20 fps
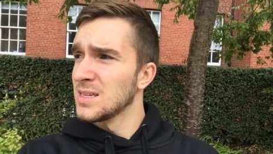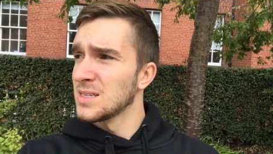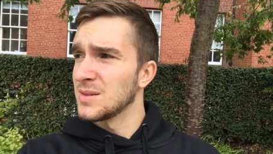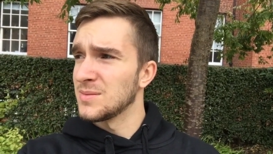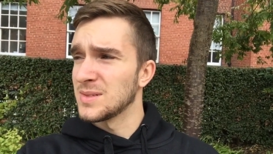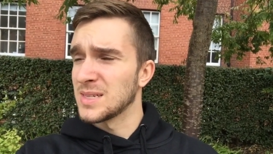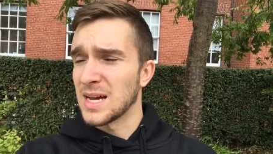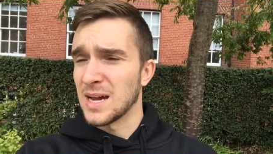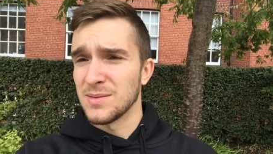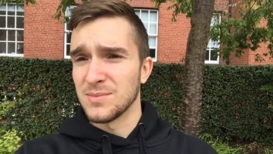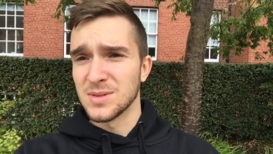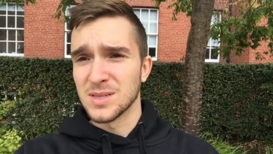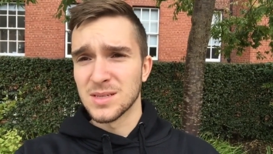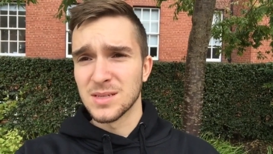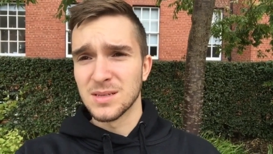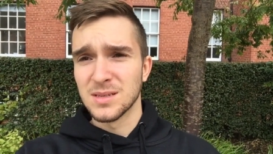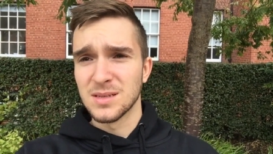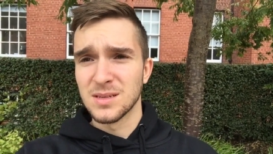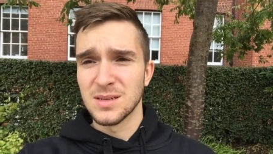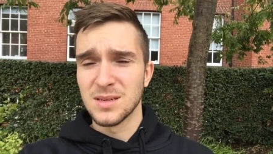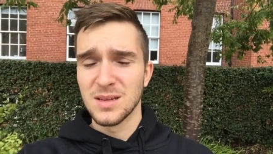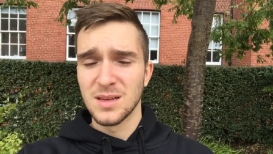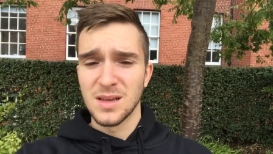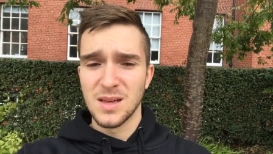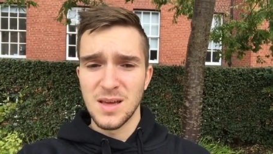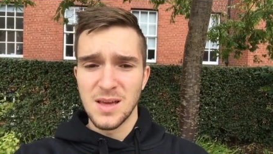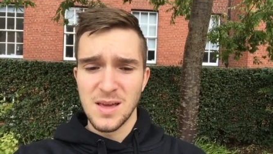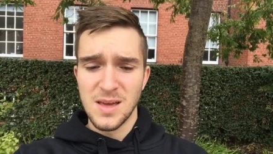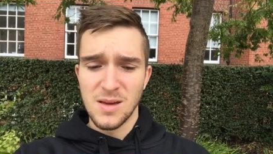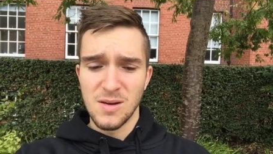sometimes
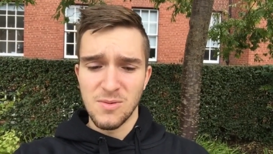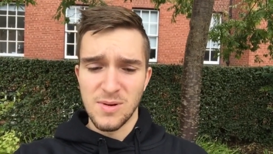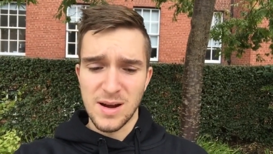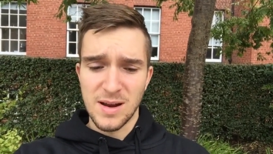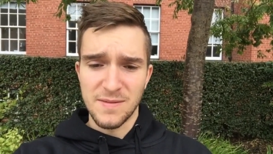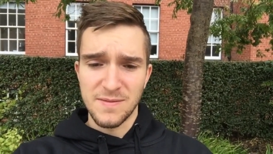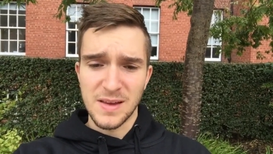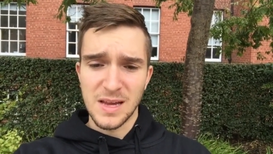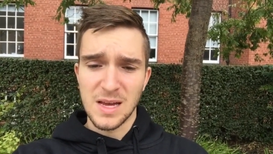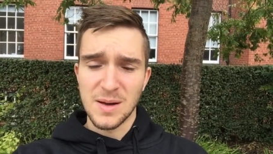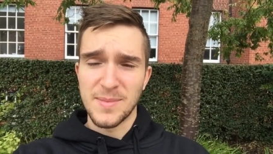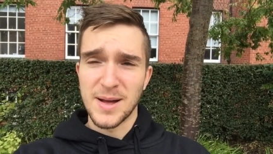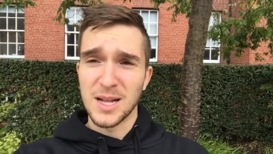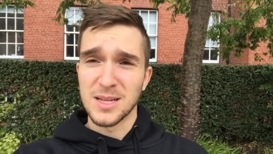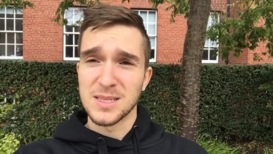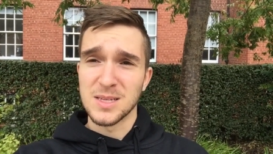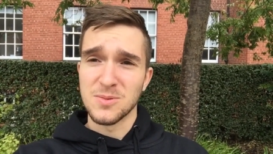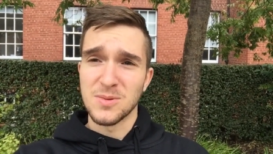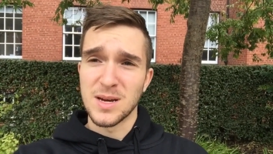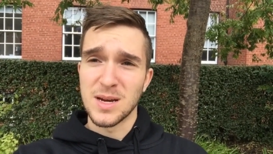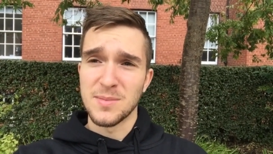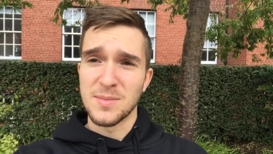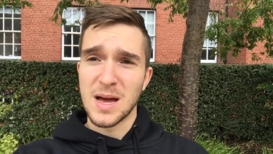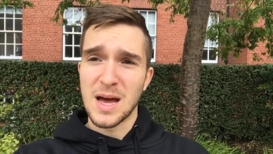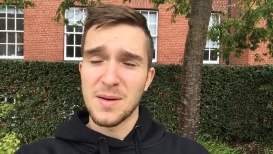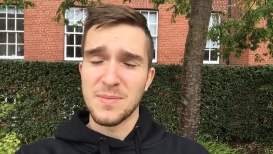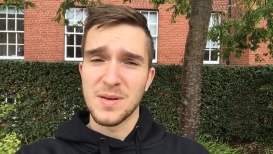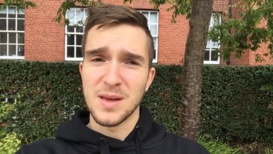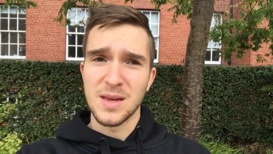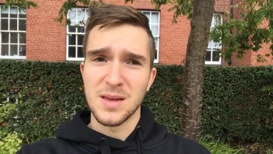when I think about it, when I'm
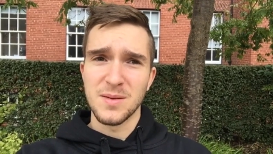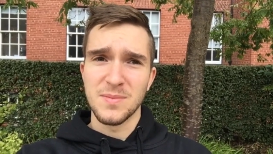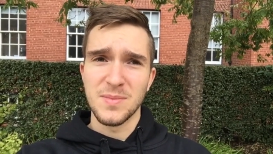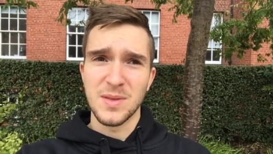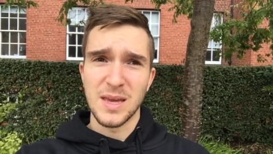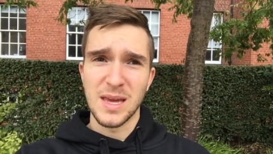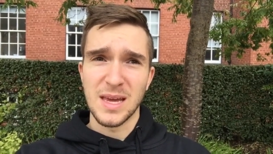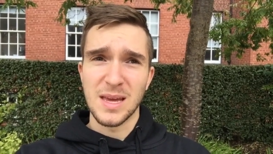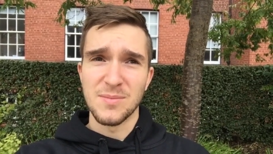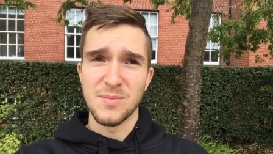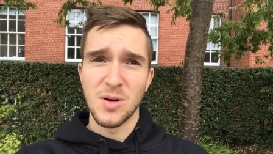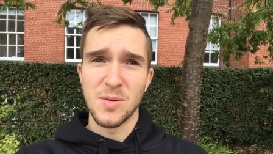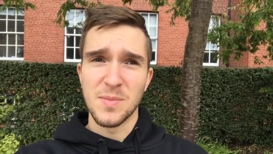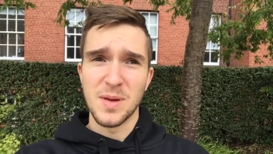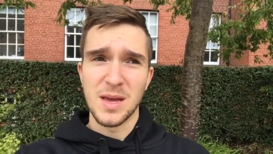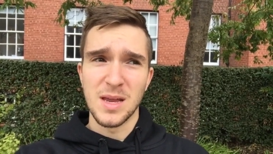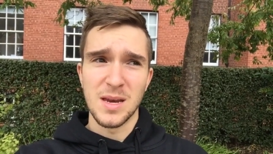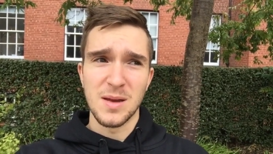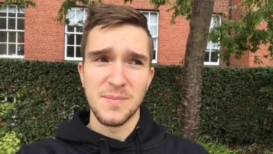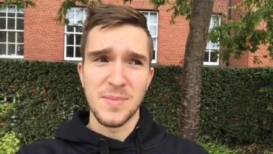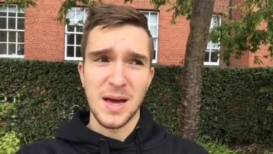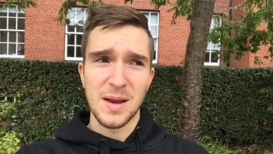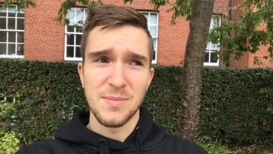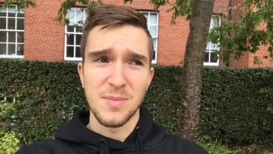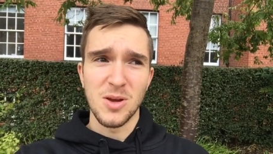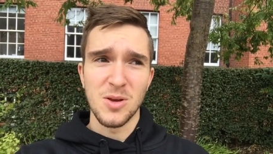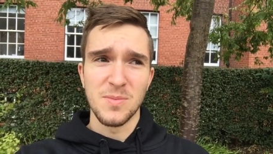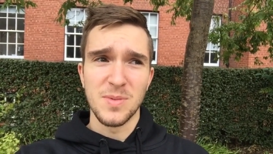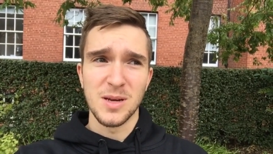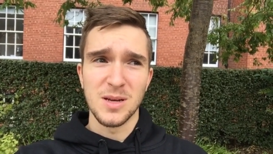happy, it can put me in a bad
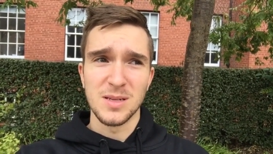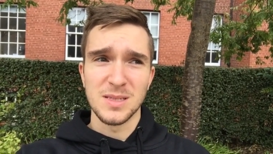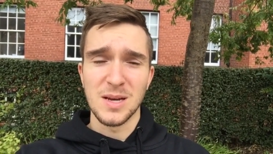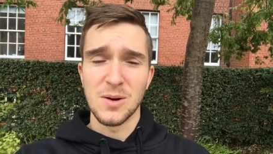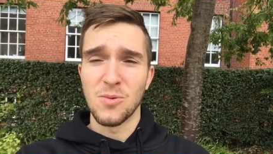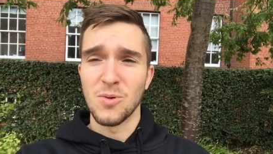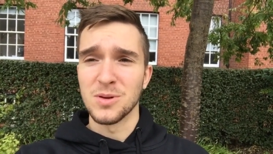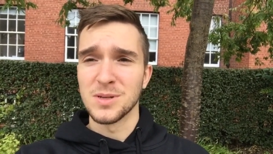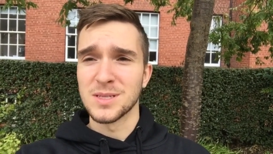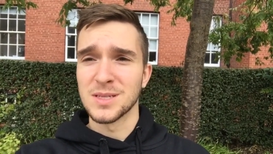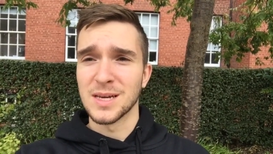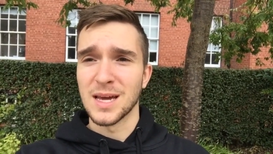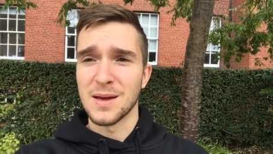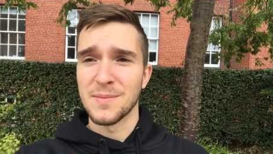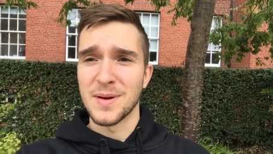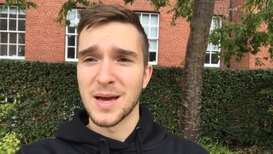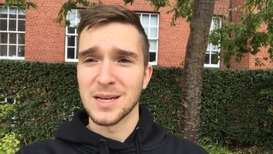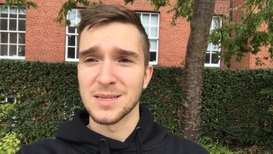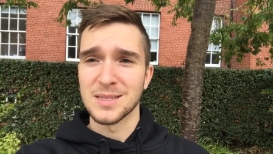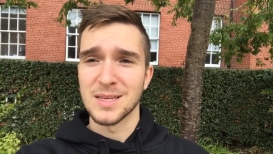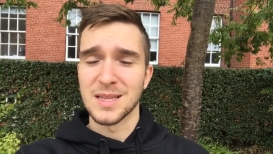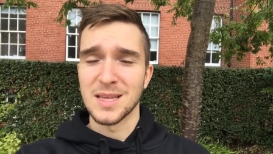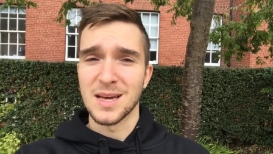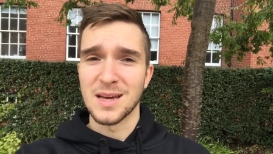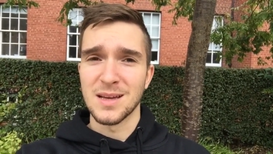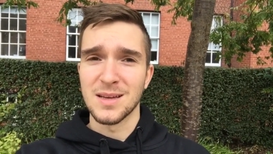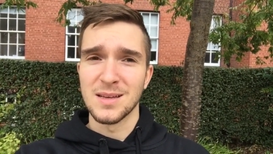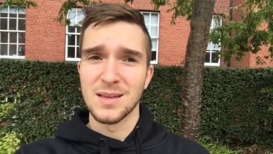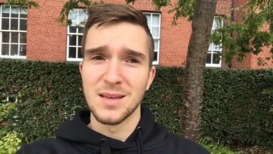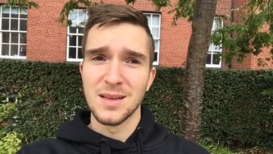mood because I want to get back to
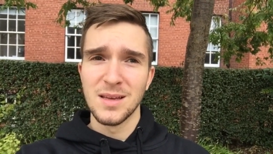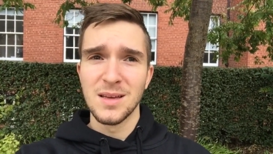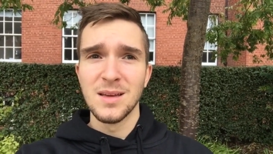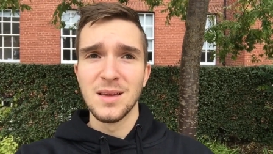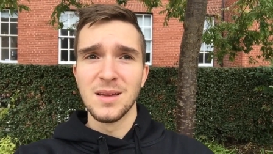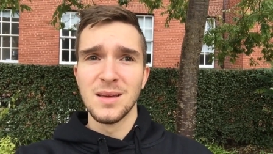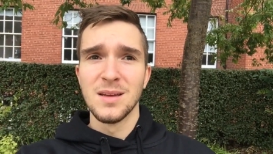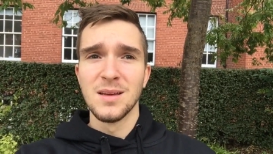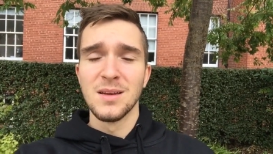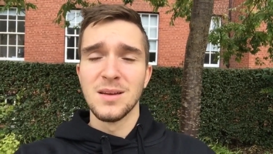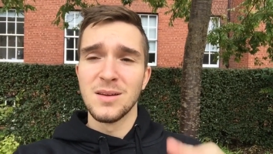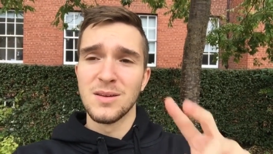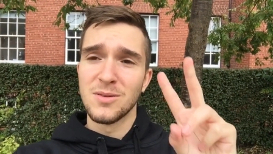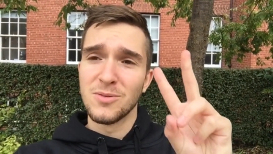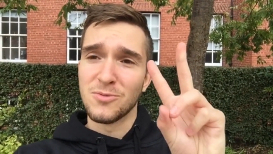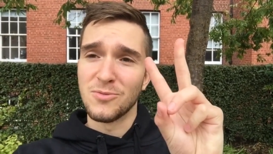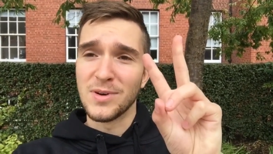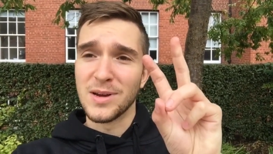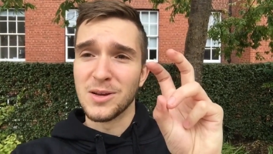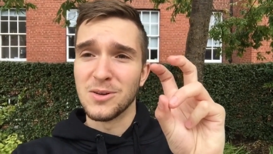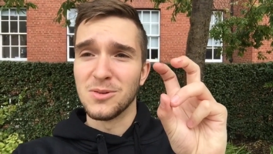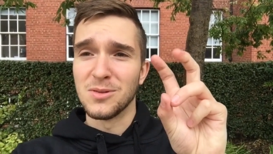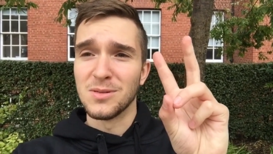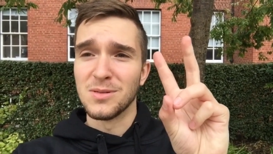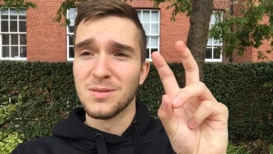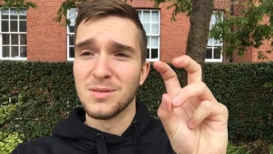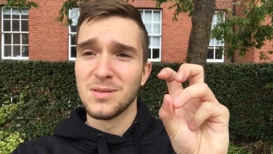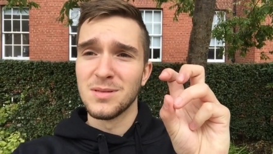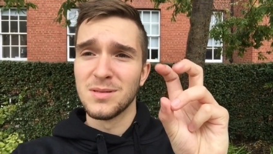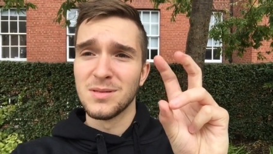that
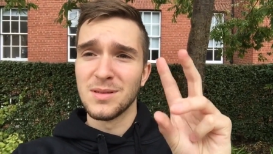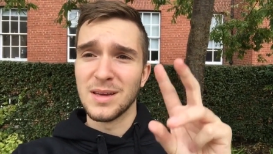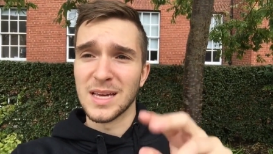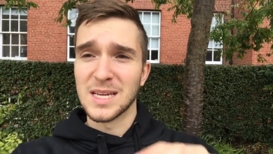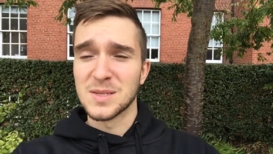real